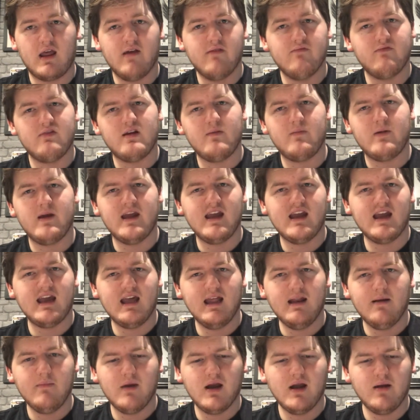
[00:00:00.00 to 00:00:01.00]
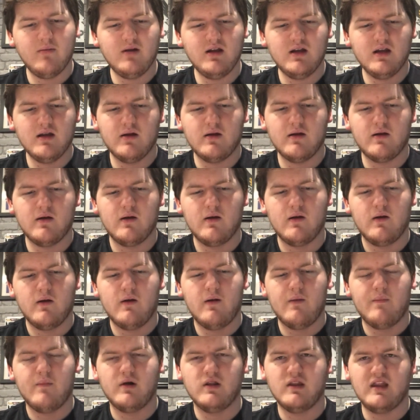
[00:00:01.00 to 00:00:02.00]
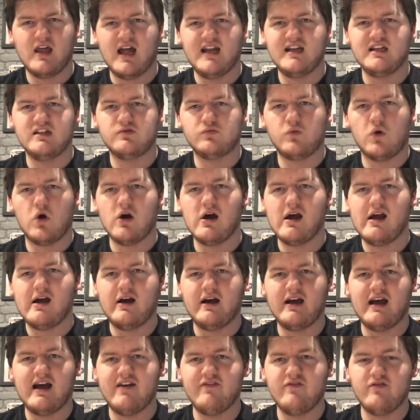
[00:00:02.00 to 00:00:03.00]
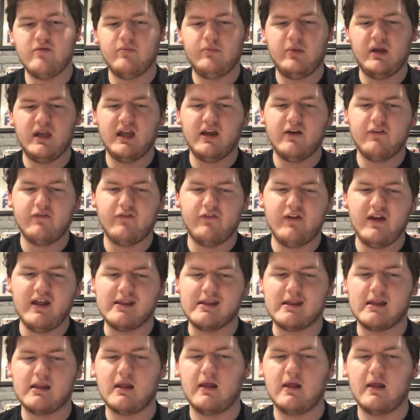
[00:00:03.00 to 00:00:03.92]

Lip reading: MVP again, maybe. But that is why I have him being 5th.